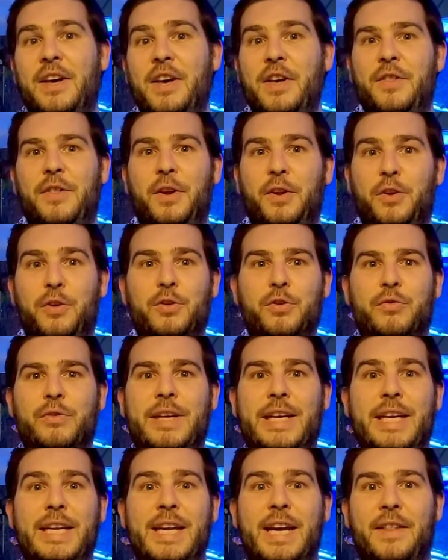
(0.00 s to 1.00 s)
they're not
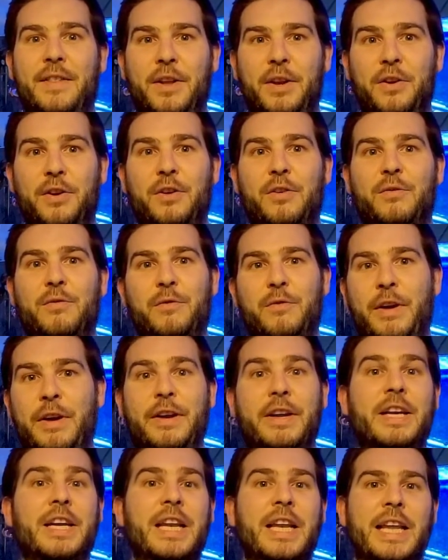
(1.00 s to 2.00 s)
green and they're not
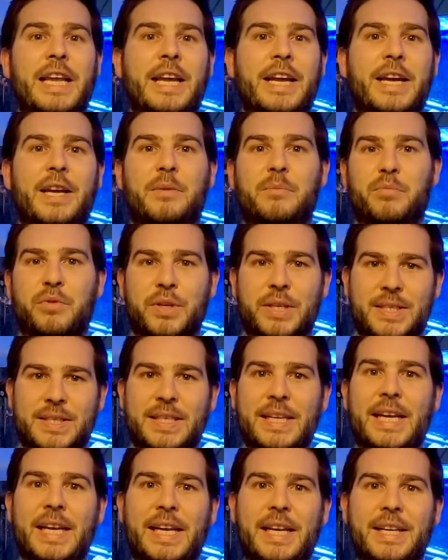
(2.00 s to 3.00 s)
very clear and
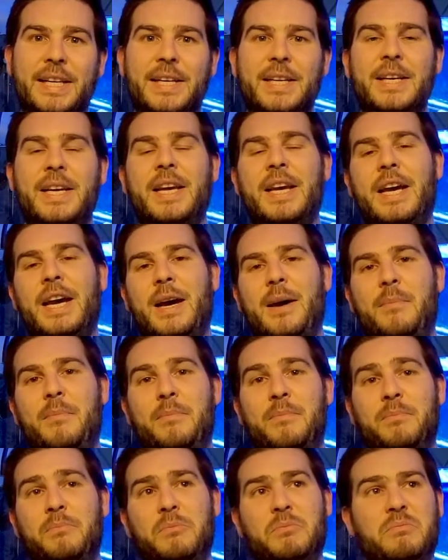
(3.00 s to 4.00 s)
pristine.
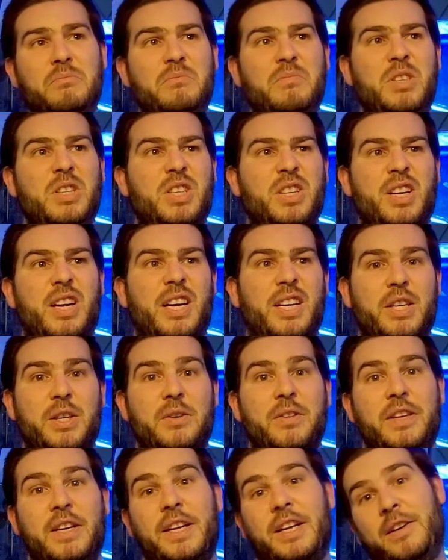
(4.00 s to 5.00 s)
You could
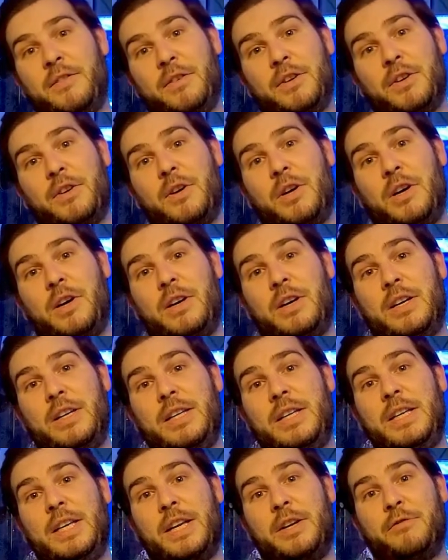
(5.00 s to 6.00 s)
argue that another
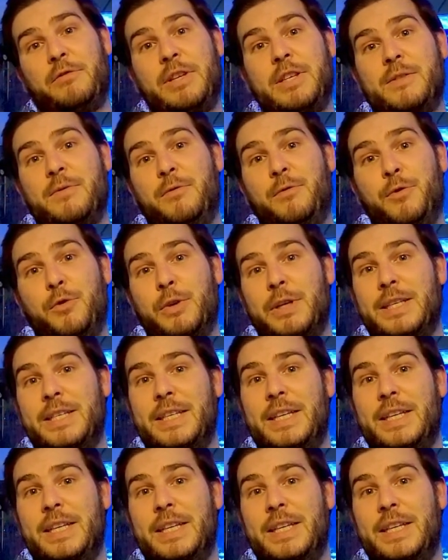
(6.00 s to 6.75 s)
reason for it